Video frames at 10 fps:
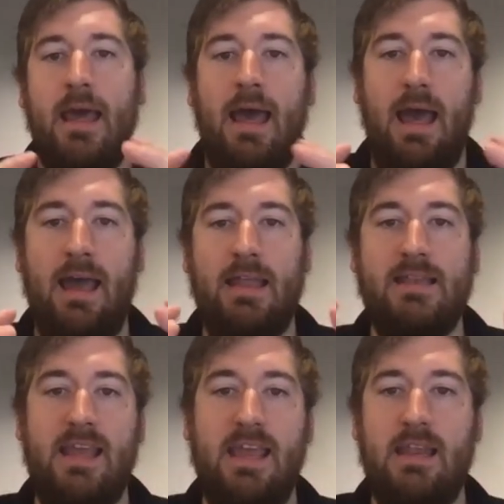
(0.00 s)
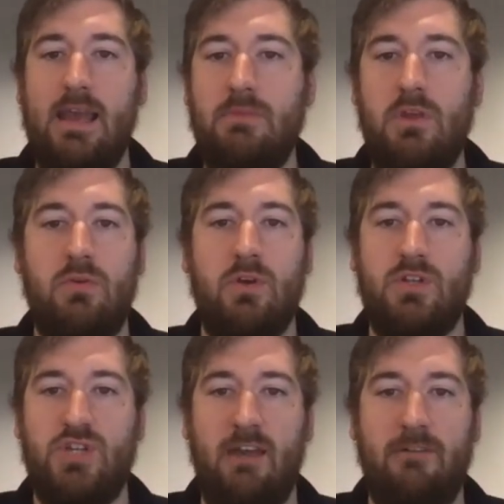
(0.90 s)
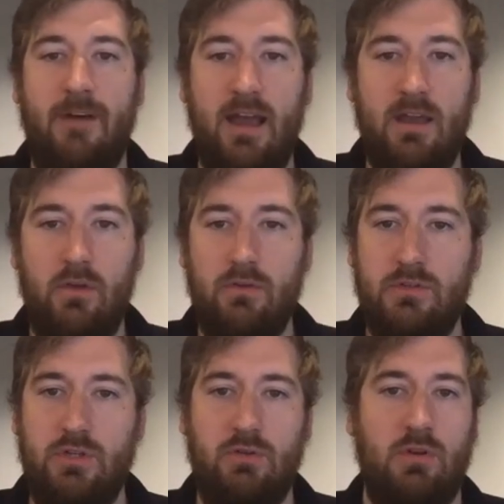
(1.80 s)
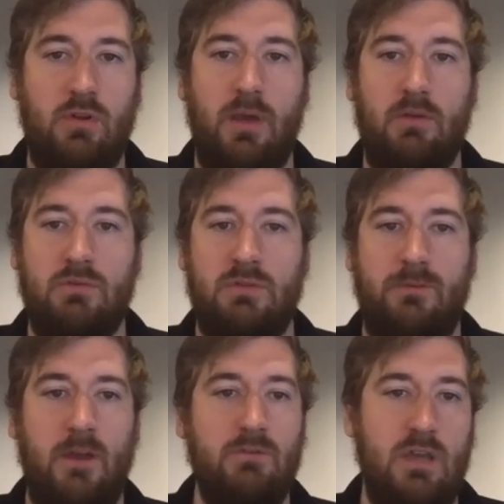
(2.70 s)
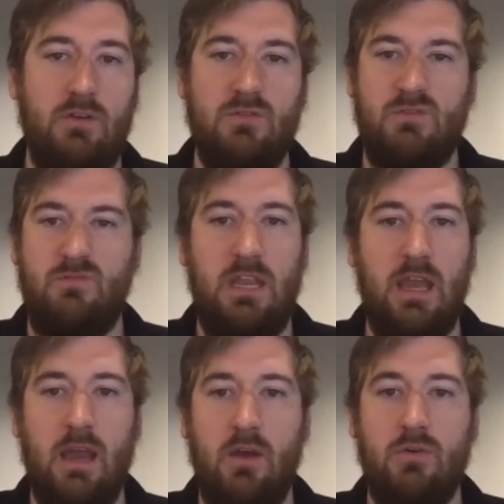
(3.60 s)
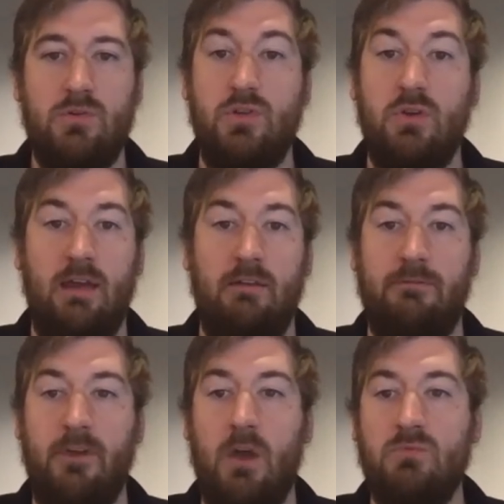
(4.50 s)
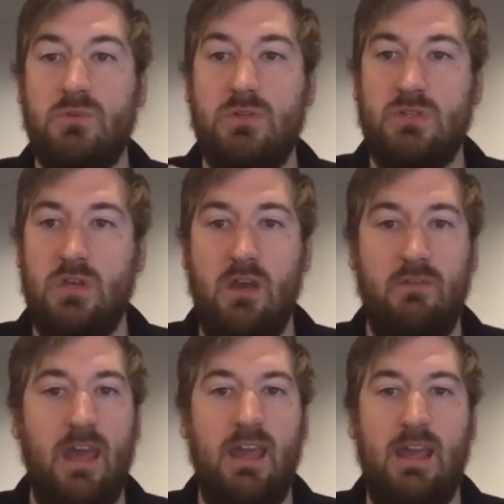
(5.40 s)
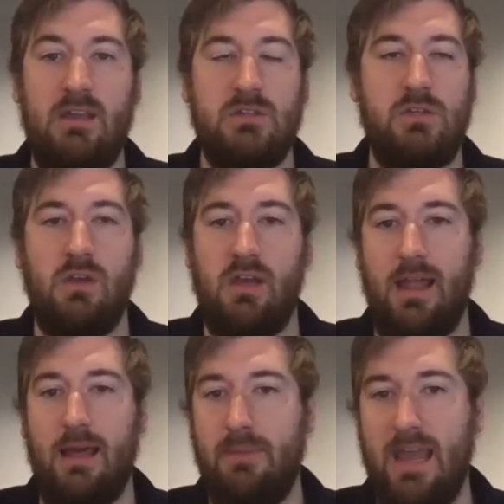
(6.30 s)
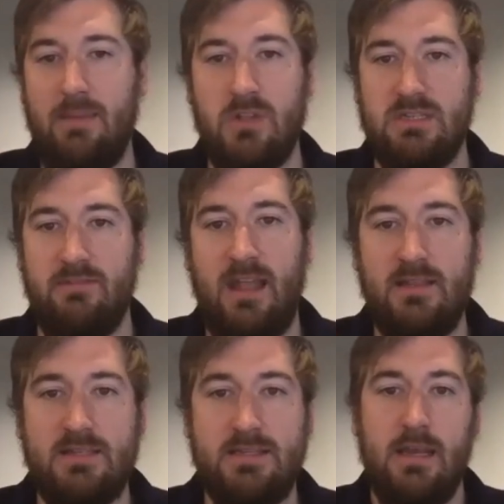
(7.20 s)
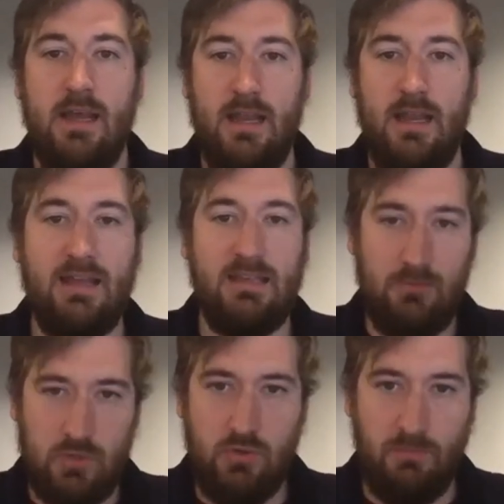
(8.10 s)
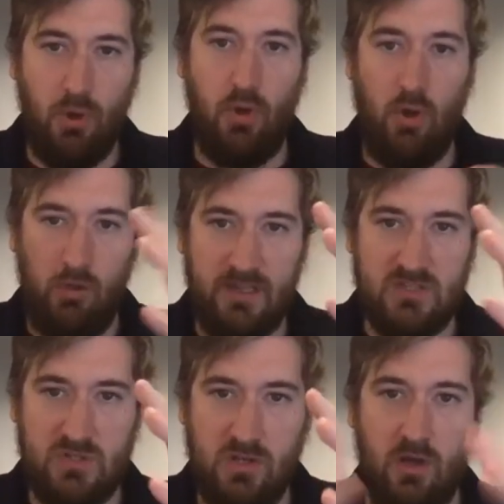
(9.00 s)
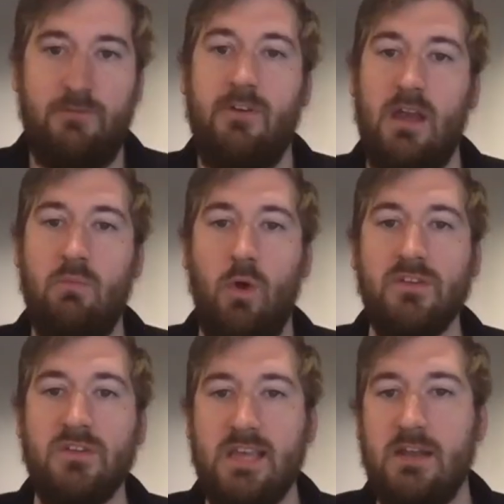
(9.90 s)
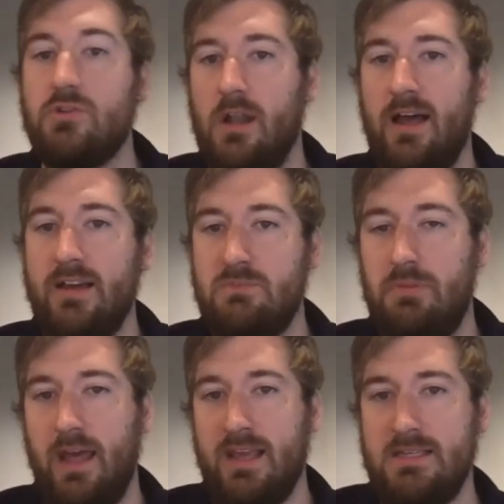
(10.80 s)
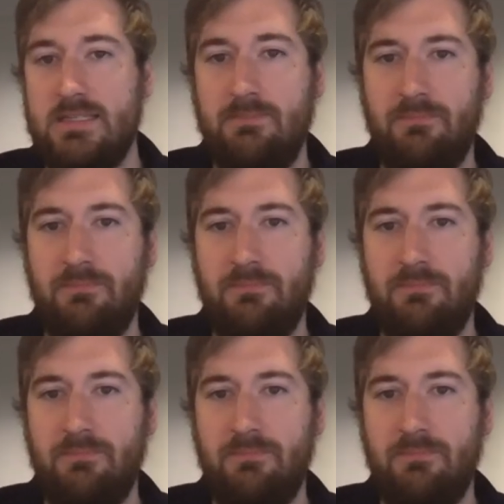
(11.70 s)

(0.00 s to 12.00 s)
And in them, you could share files, you could post photos, videos, you could have votes, surveys, you can collect payments, events. And the idea was you put all this stuff in one centralized place.